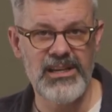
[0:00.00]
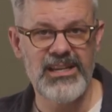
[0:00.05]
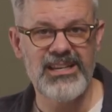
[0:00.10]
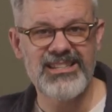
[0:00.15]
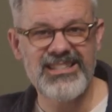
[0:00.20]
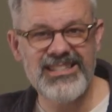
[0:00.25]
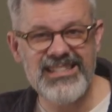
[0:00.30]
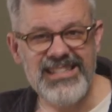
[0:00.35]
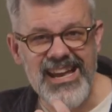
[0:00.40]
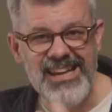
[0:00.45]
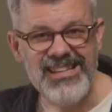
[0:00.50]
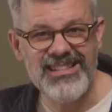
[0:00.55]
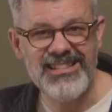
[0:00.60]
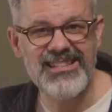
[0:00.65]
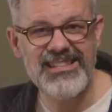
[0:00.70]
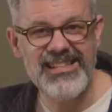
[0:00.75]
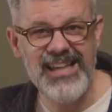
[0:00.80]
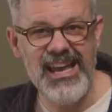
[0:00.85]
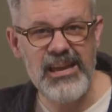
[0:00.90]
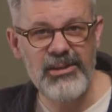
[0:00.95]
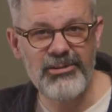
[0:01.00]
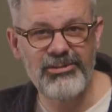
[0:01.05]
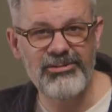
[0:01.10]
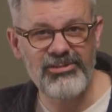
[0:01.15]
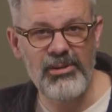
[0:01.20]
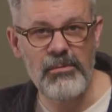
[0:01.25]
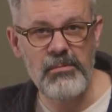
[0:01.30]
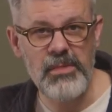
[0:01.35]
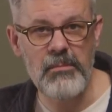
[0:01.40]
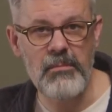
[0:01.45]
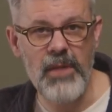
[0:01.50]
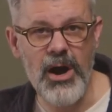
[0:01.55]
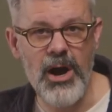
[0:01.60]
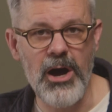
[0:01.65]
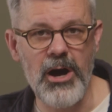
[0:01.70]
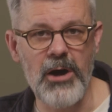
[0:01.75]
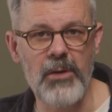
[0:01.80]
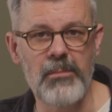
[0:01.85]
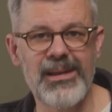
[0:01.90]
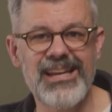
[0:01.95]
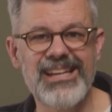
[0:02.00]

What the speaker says: stay safe from the mob